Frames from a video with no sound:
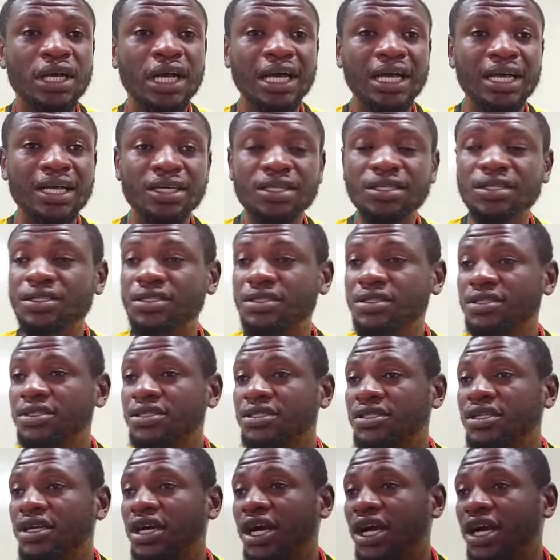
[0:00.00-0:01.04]

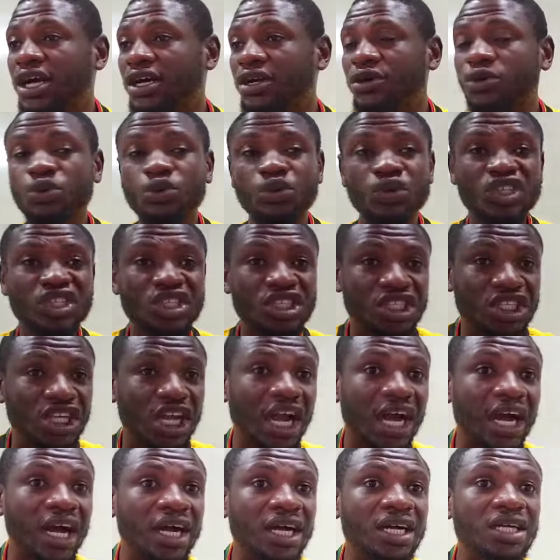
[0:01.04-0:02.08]
uh, uh,
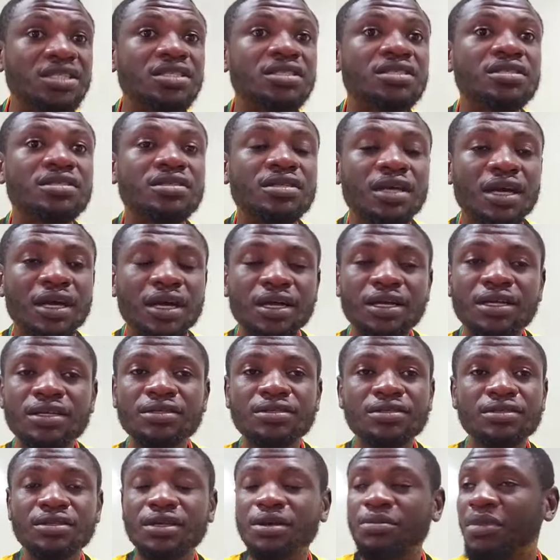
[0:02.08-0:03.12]
WeChat,
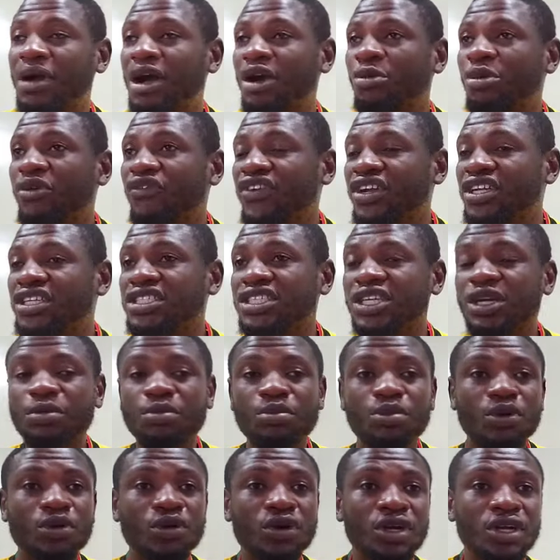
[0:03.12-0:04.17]
uh, for
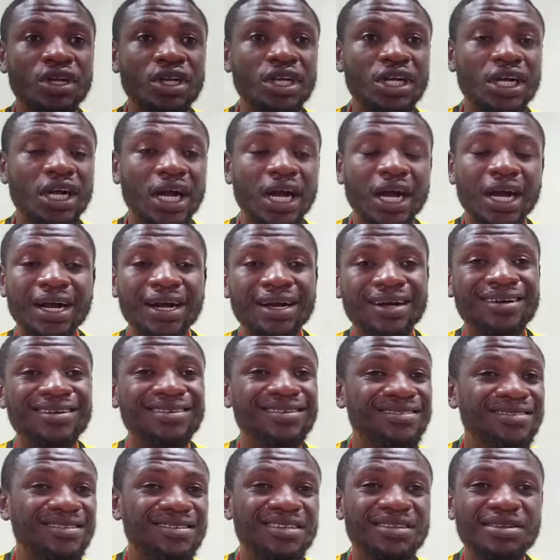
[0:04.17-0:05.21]
example,
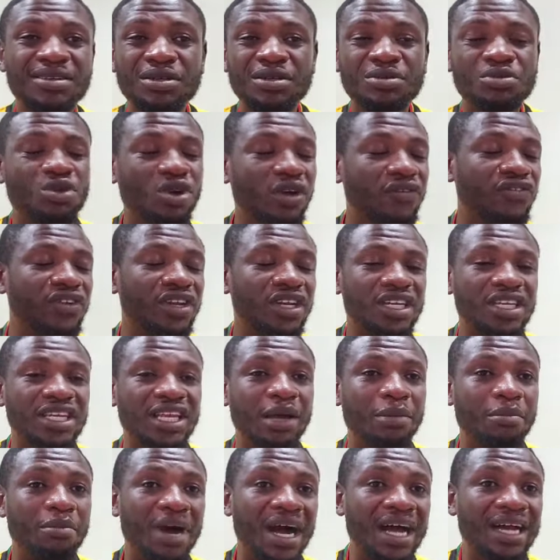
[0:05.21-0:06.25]
Reverend
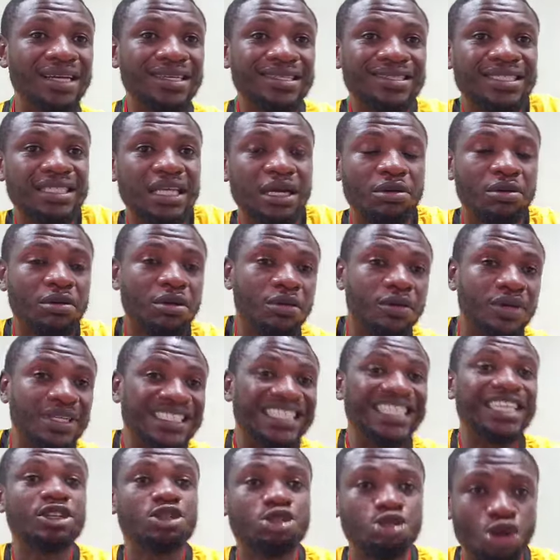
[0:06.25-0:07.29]
Gideon Barnes,
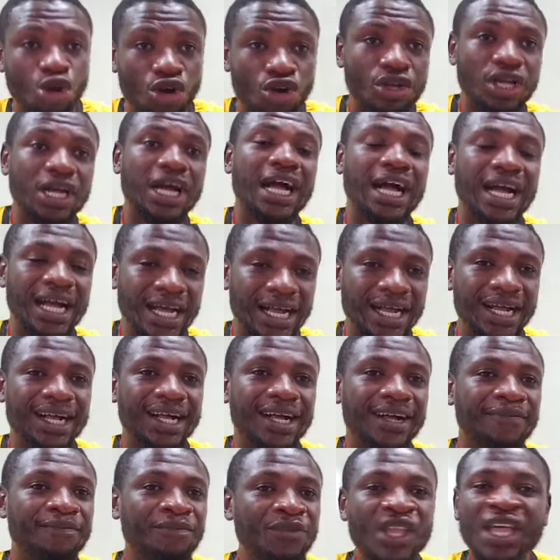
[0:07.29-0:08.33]
TikTok,
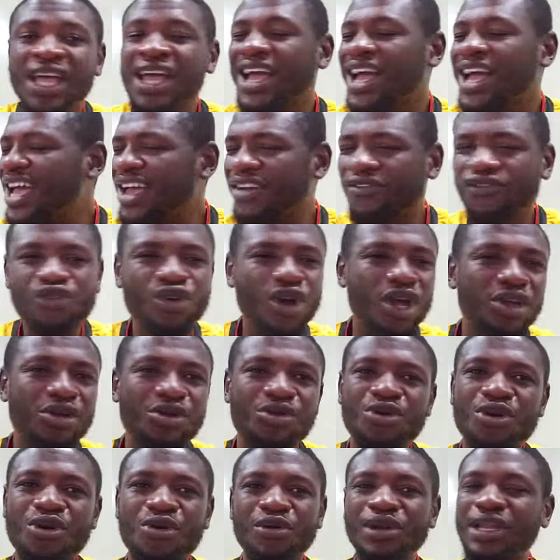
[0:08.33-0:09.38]
uh-huh. everywhere you
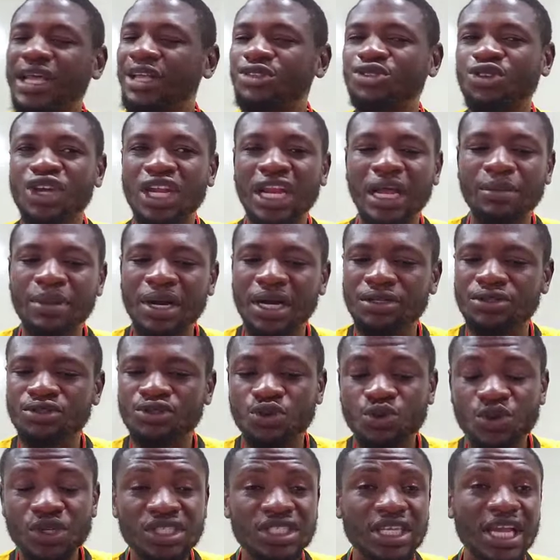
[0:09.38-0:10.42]
go, they are talking about
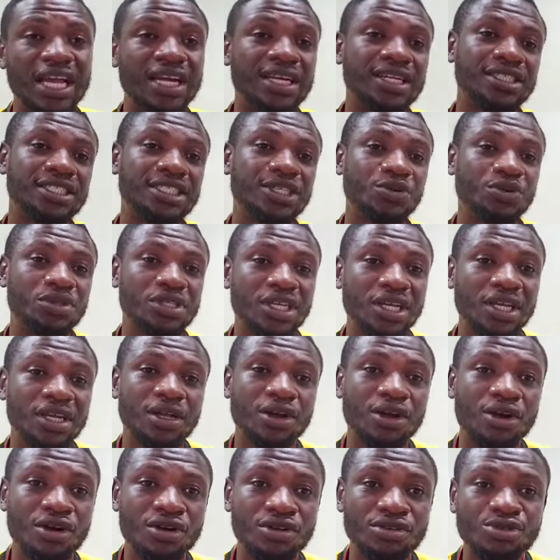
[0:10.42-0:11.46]
should we sack sacrifice
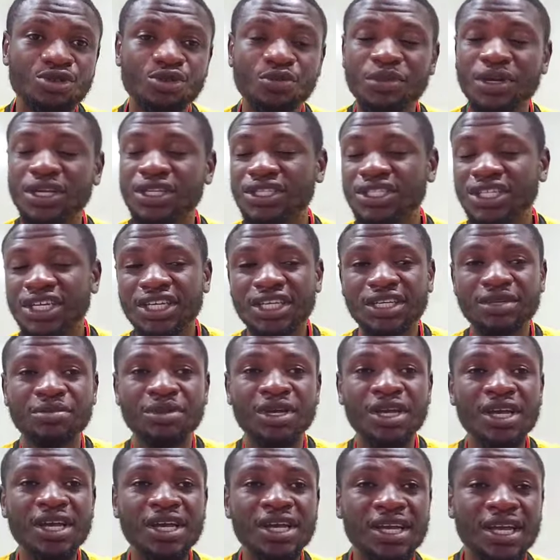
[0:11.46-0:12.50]
Hughton or should maintain
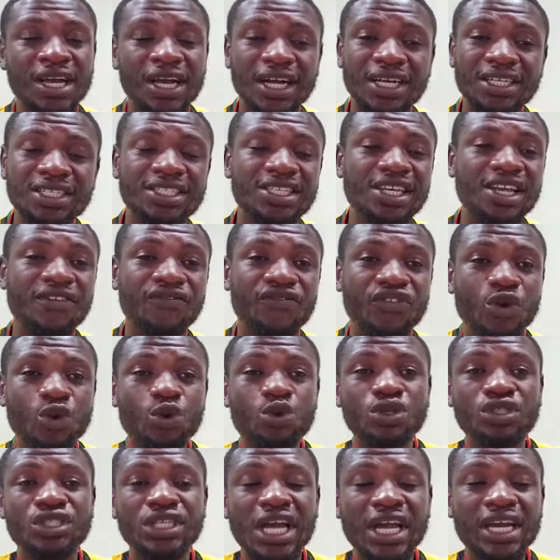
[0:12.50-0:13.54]
him? Uh,
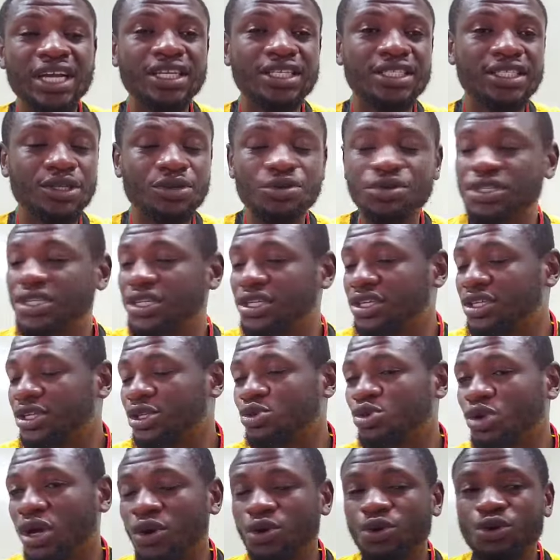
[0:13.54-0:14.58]
GFA will sacrifice Hughton,
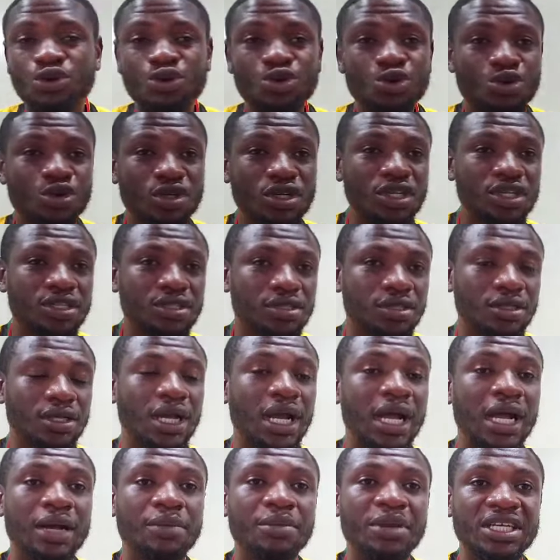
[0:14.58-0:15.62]
this one will do this.
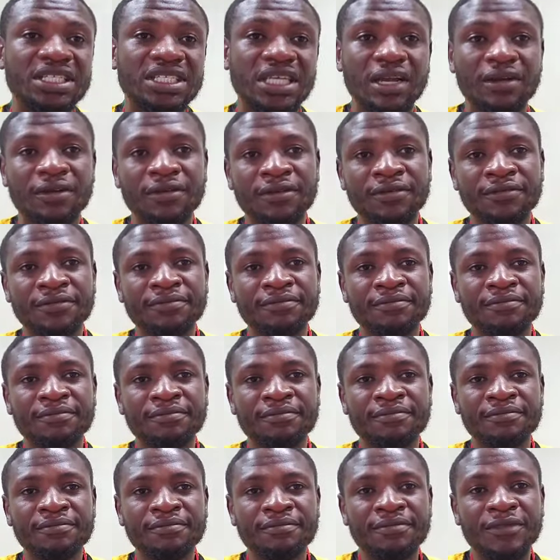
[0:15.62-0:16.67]
Uh, Massa.
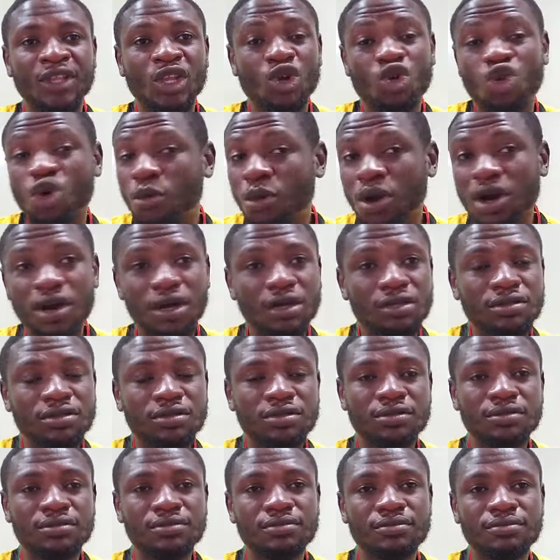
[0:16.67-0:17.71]

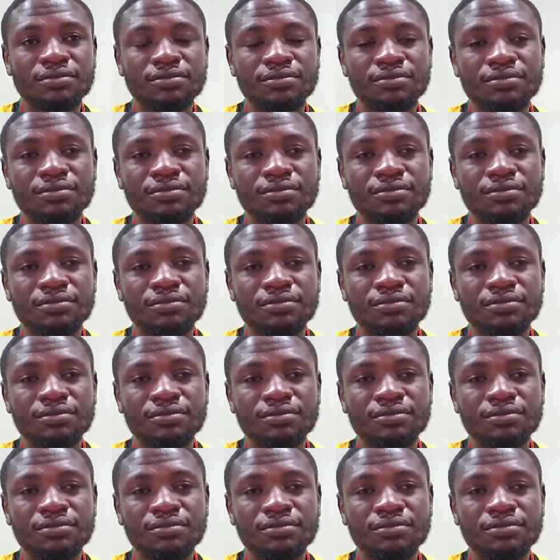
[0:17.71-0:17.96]
Comoros,